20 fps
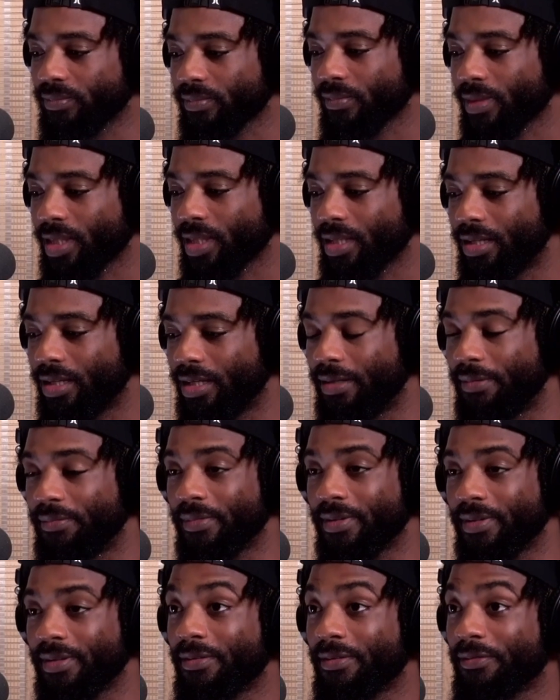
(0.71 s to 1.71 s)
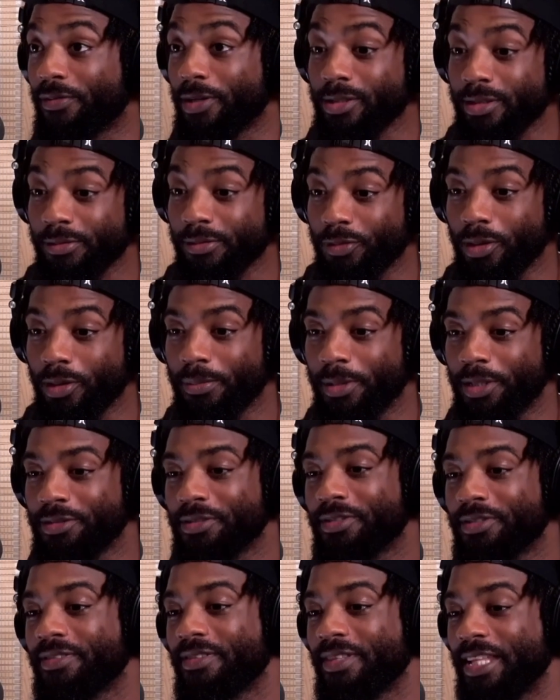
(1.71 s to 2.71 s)
First and
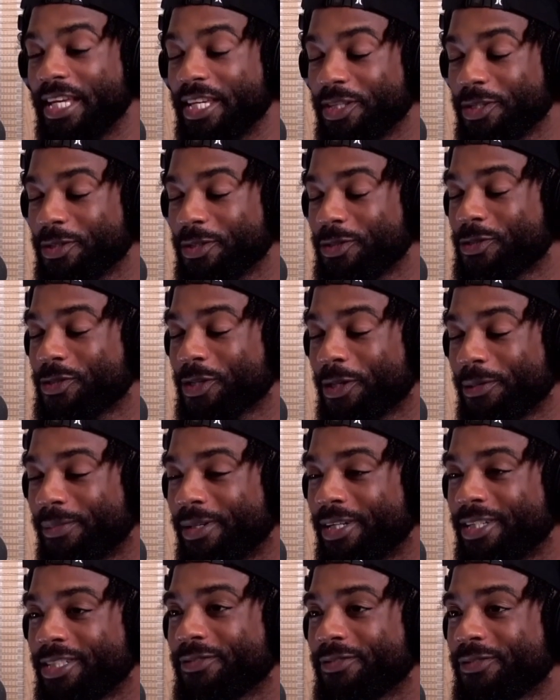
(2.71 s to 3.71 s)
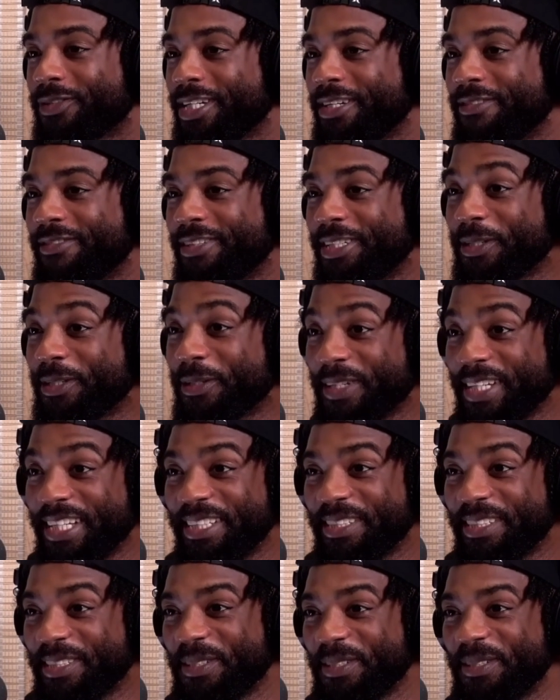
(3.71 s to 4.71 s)
foremost, thank you so much for even agreeing
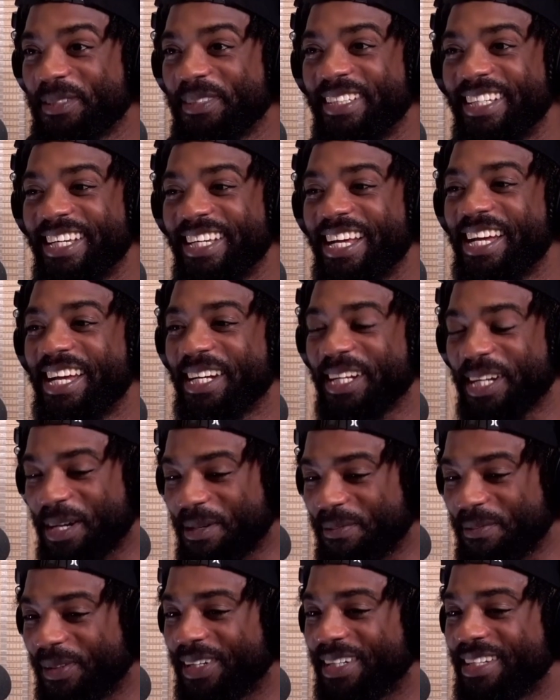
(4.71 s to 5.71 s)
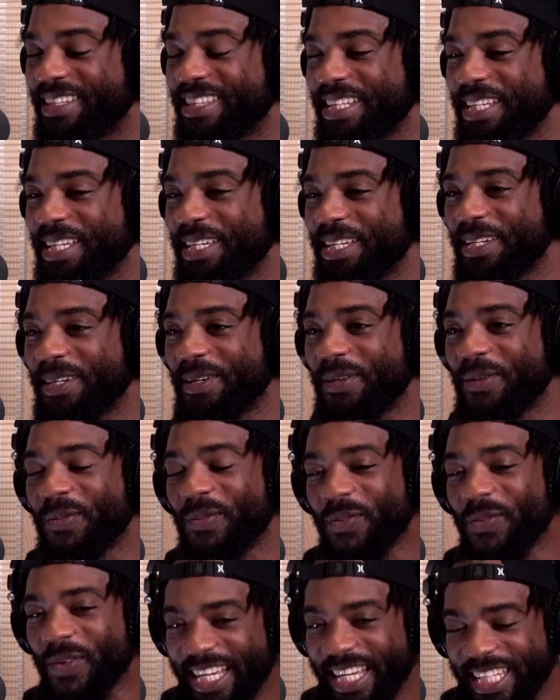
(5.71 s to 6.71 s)
to come on the
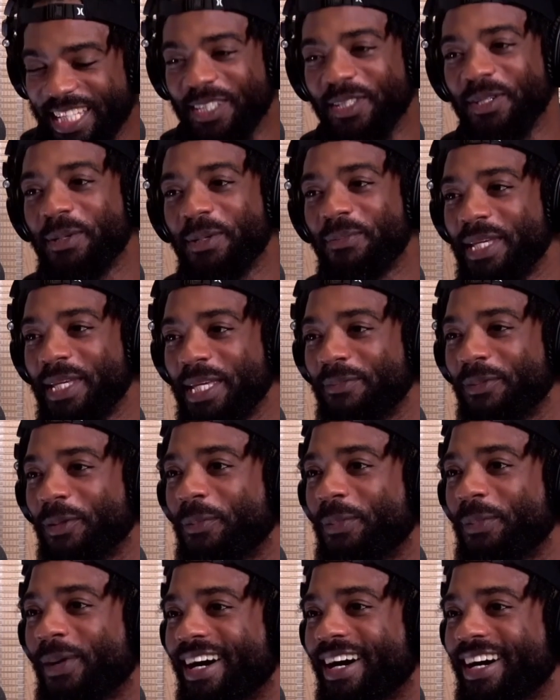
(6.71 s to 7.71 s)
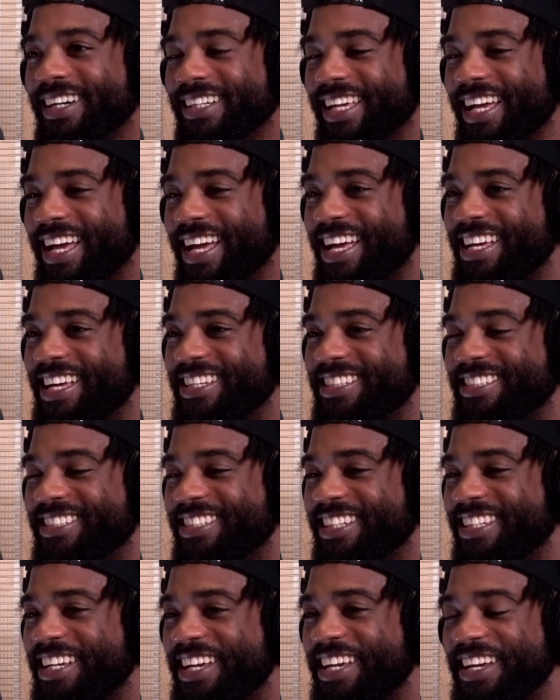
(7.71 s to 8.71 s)
Regular People podcast.
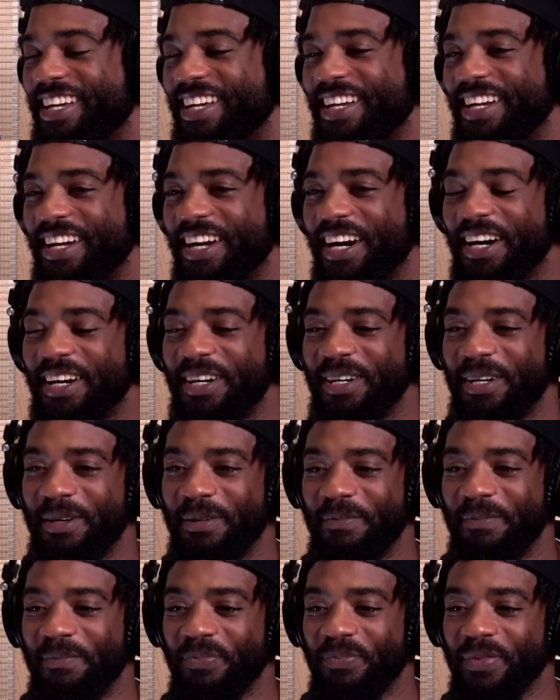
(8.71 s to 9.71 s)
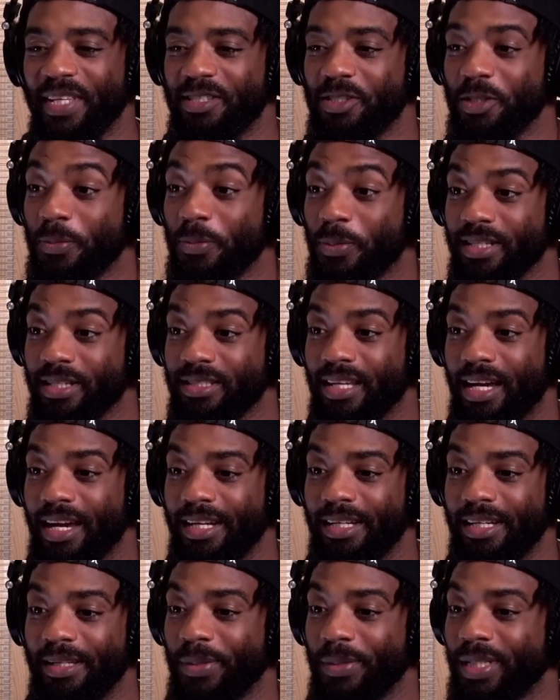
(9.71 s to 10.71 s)
It's super
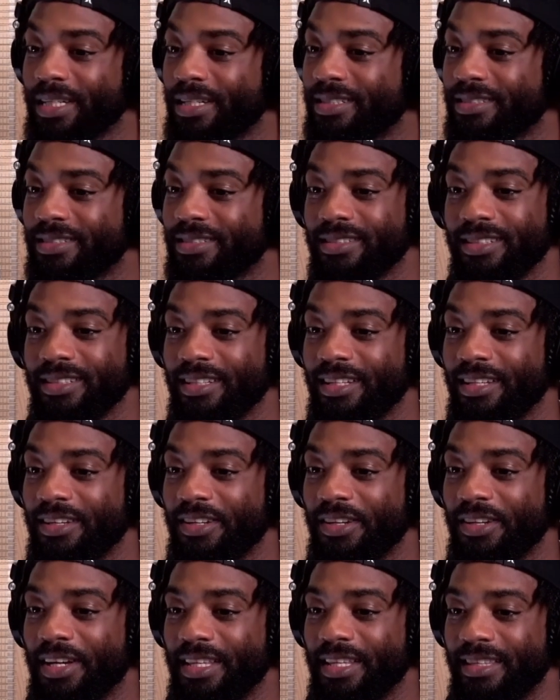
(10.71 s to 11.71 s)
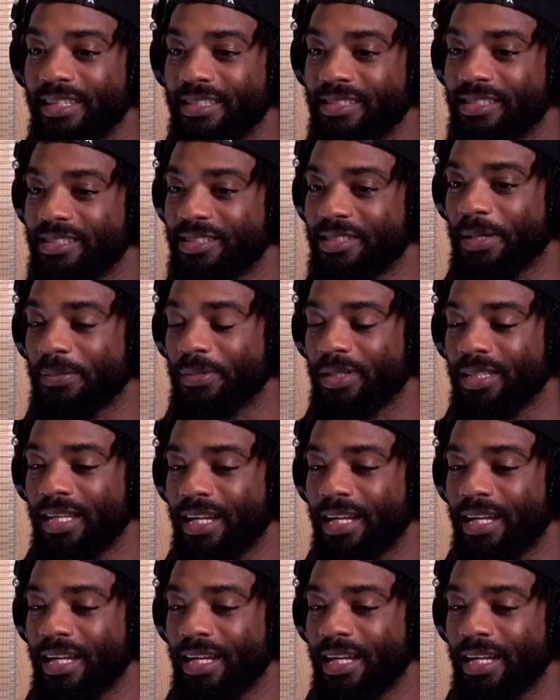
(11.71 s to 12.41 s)
exciting because this is something that